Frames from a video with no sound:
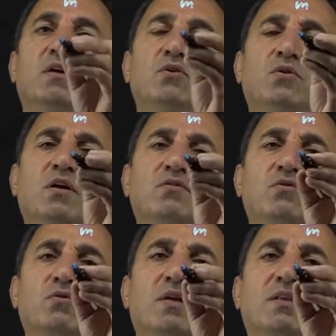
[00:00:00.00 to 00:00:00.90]
You guys
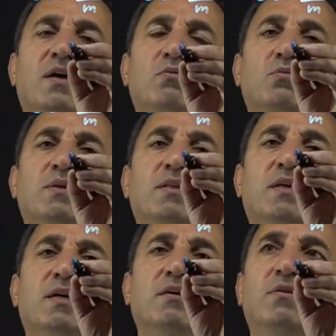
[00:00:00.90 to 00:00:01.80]
know that that would be the
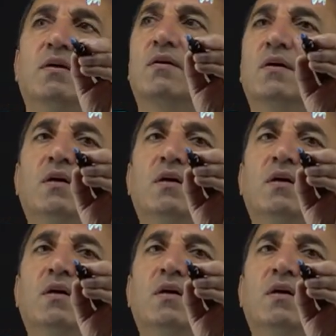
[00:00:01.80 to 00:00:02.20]
area